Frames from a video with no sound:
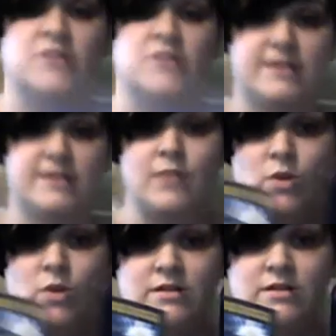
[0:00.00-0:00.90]
the same
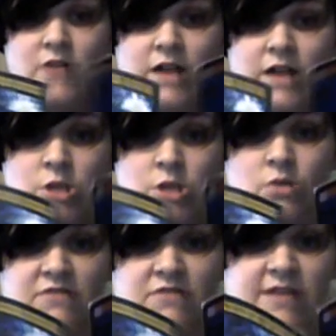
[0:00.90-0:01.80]
one, so I got 2
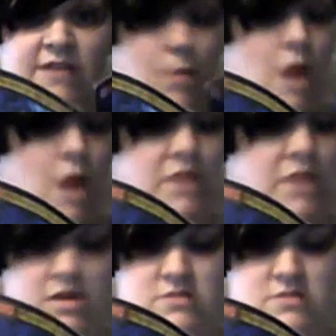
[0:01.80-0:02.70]
of the same comic
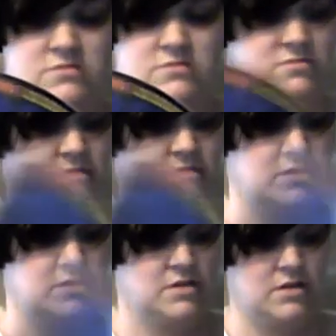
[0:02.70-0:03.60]
here.
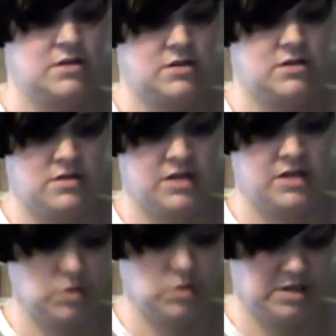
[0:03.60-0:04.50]
This
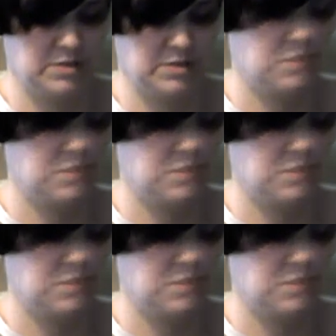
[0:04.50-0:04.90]
one seems to be in